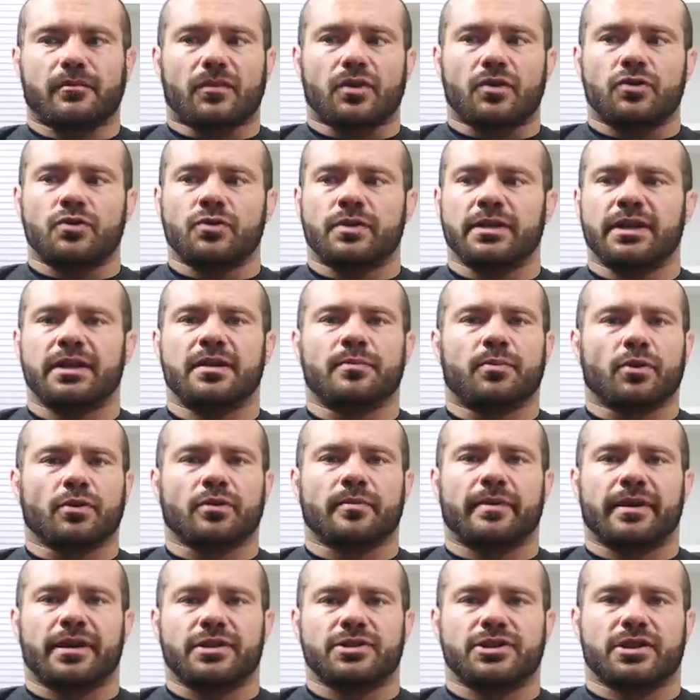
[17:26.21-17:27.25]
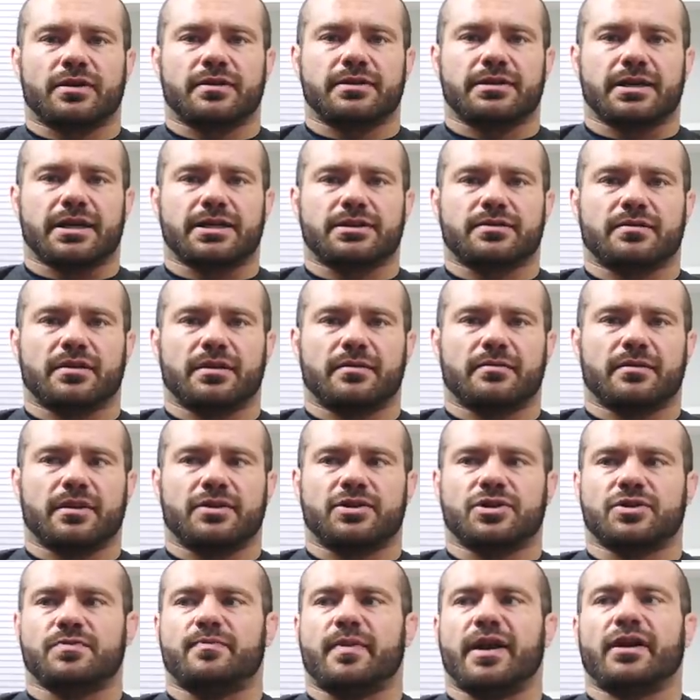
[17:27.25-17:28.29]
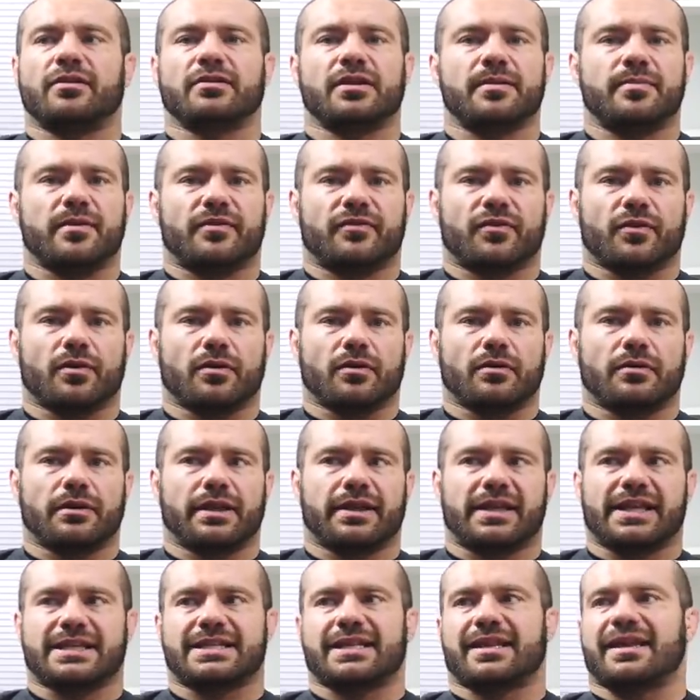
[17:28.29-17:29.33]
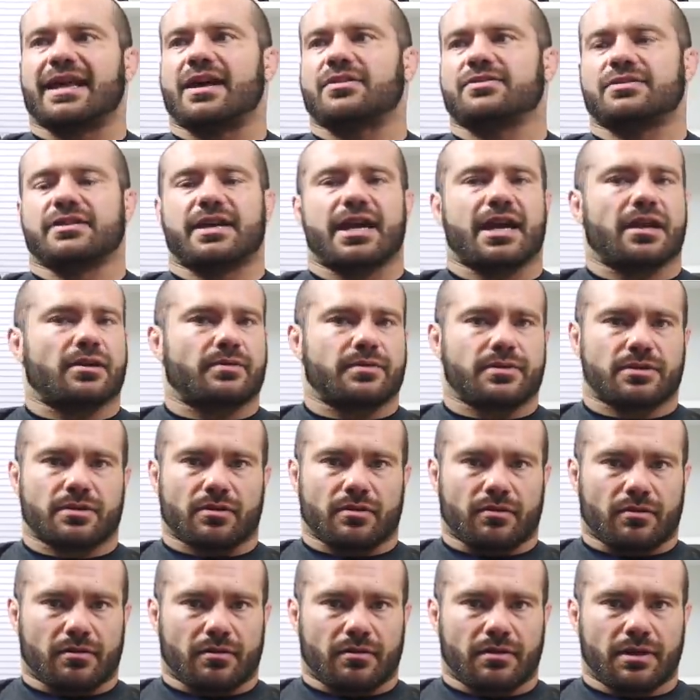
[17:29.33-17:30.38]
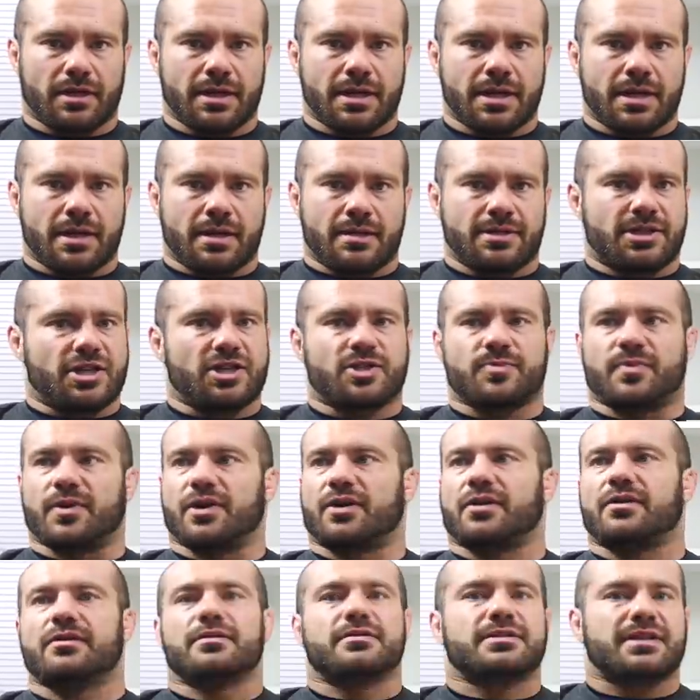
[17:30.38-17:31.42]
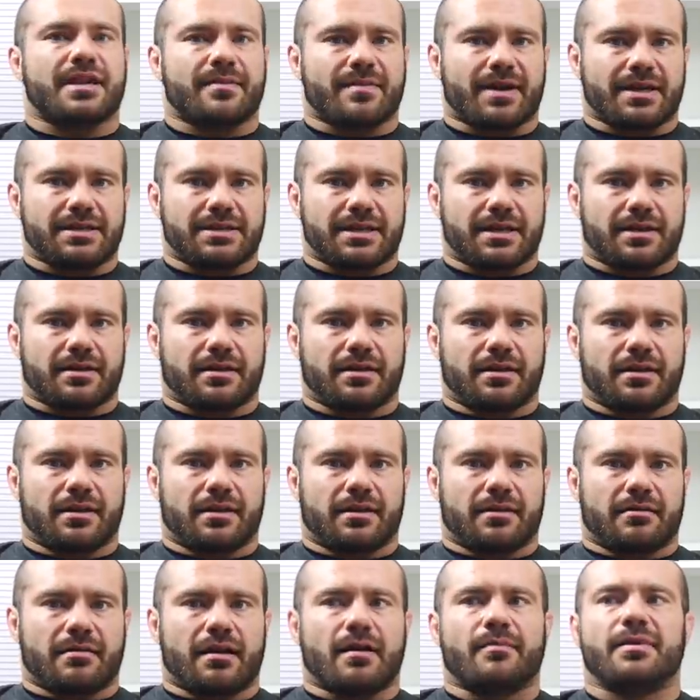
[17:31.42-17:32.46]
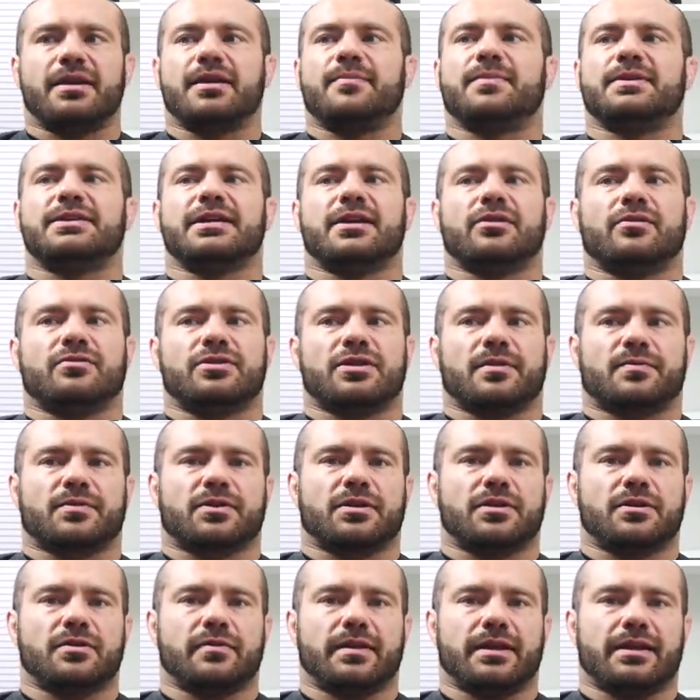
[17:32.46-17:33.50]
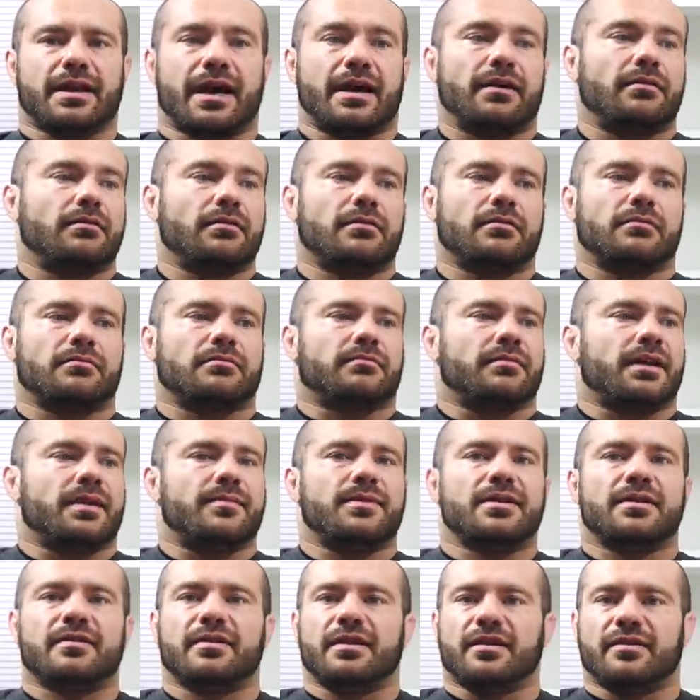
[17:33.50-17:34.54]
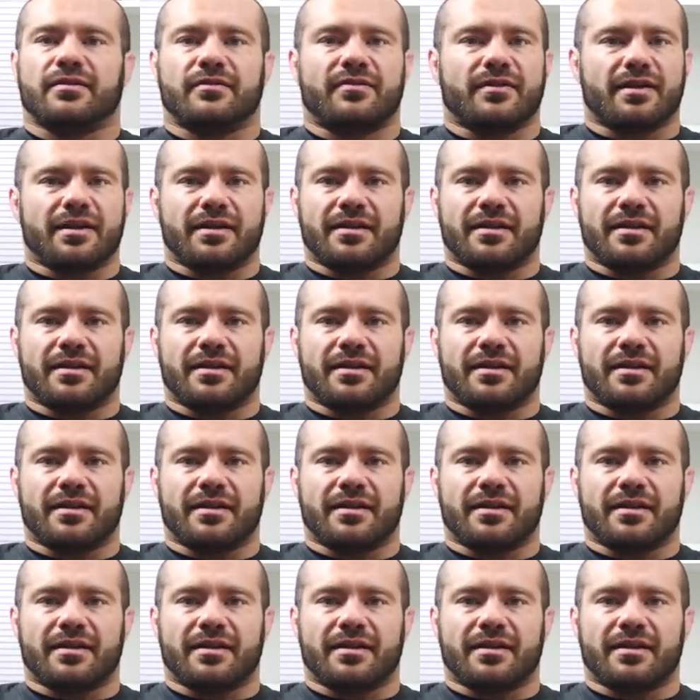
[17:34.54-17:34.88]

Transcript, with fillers: You can eat a bowl of Ben and Jerry's ice cream and just barely be full, and that's a thousand calories in the whole. Cheeseburger, same idea. How many potato chips can you eat? I don't know, maybe an, an